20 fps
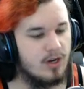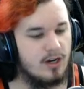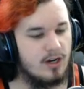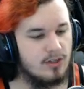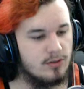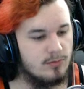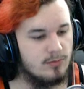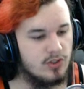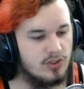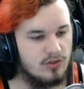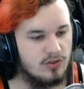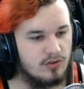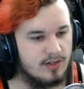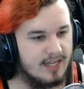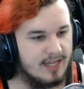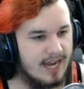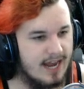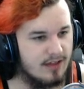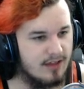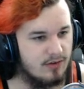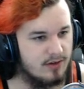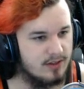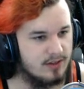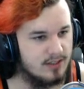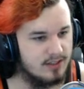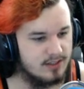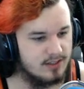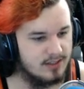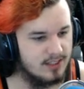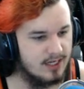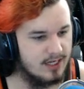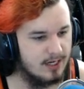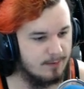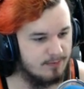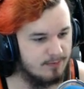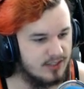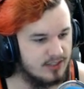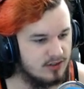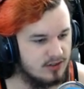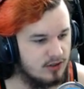All right, so I'm just gathering this
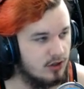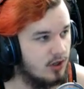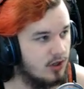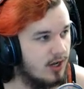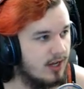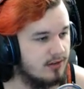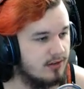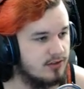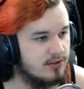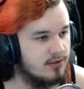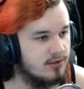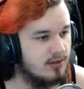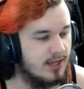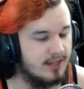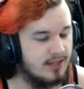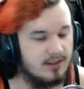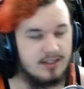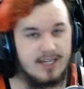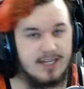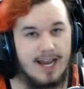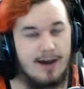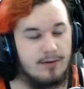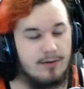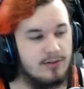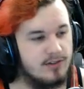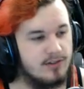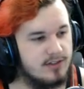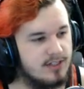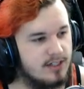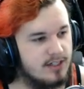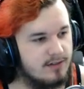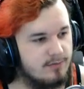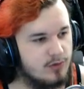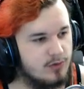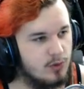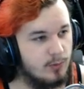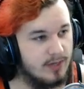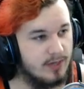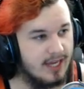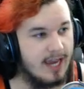um, these cloths, like the towels and stuff,
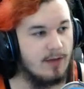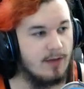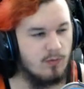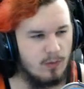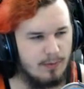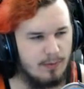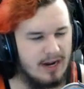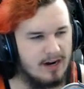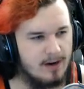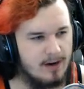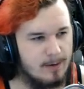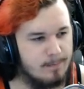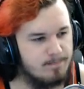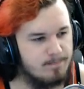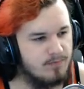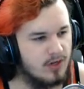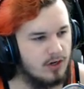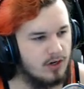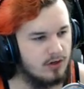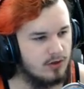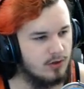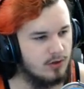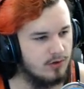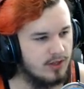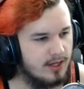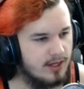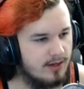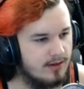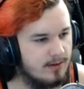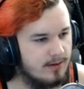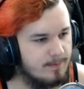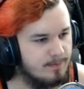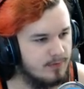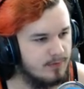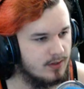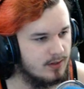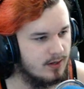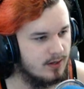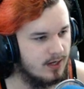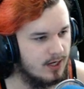so we can repair our clothing.
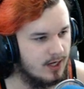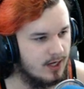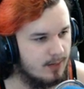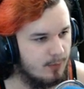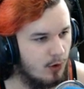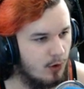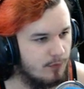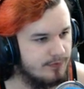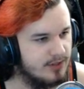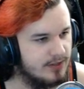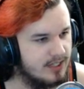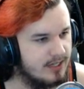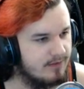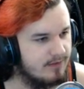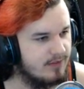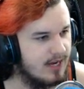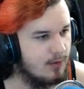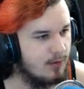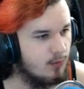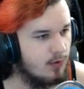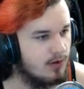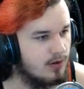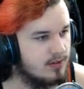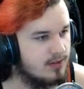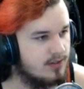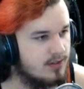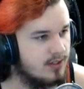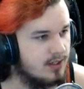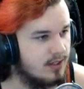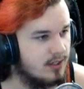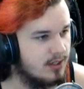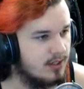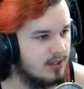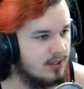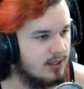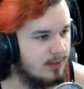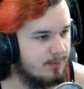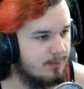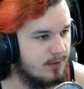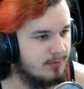Um, hopefully, if that works, uh,
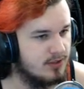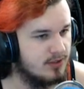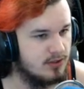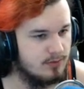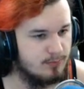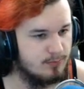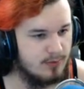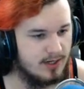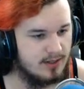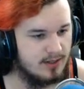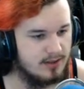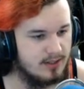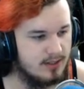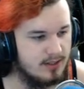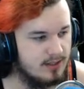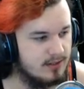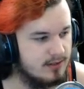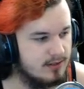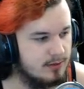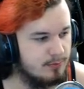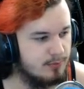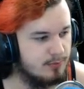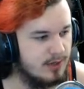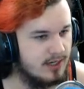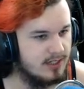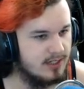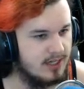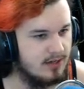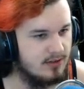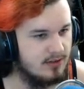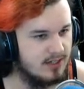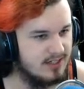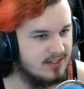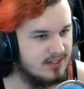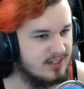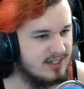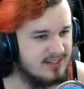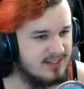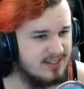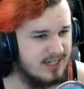yep, let me just break these, break down,
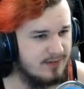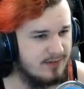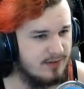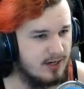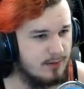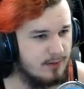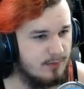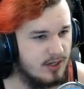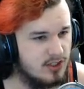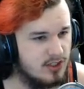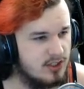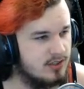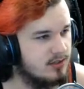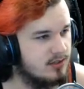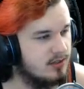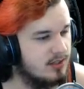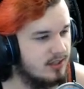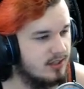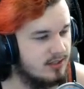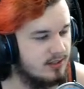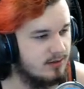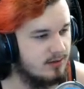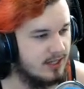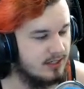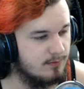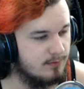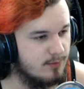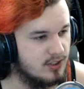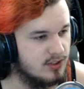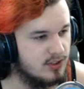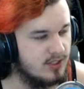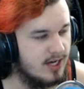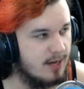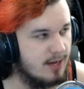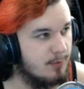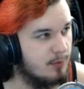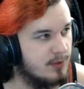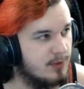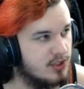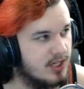because it doesn't take very much, like much
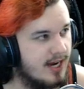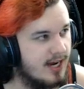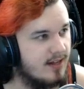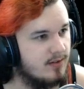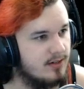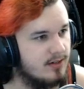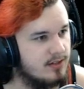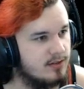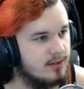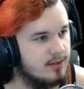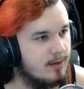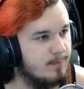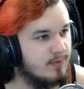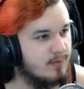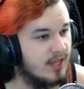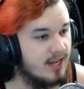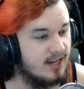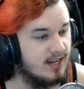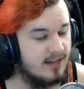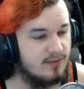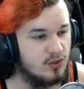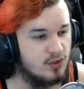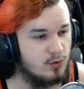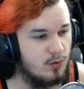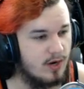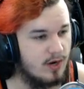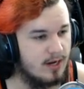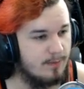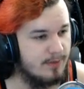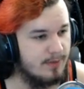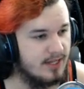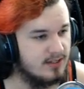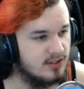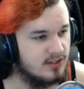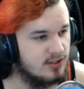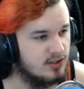time or much calories, and it gives you quite a bit.